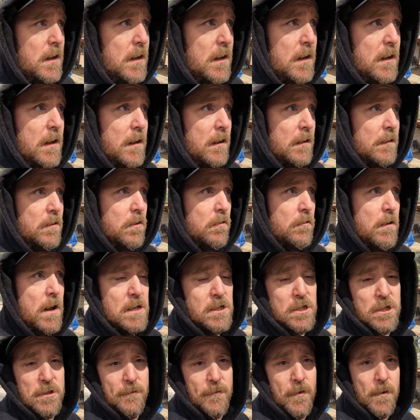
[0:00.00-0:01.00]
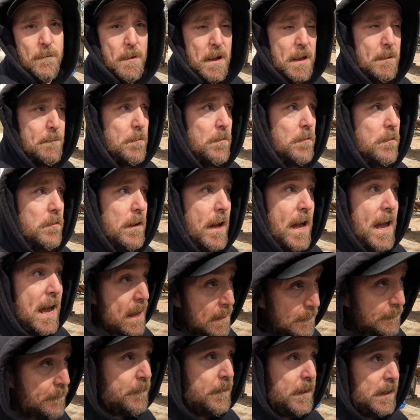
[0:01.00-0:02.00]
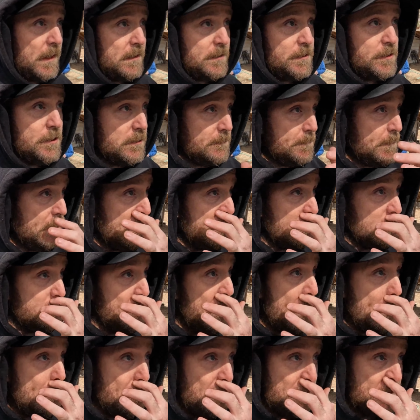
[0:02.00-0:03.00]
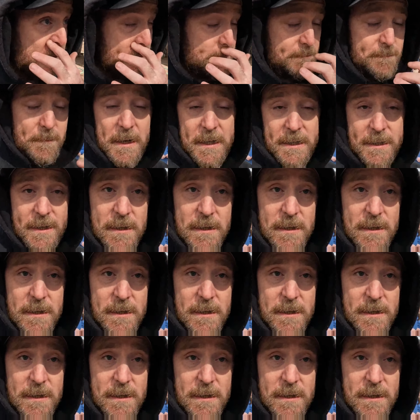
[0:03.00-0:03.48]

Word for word: uh, correction for Maple and Fig just because Maple doesn't pay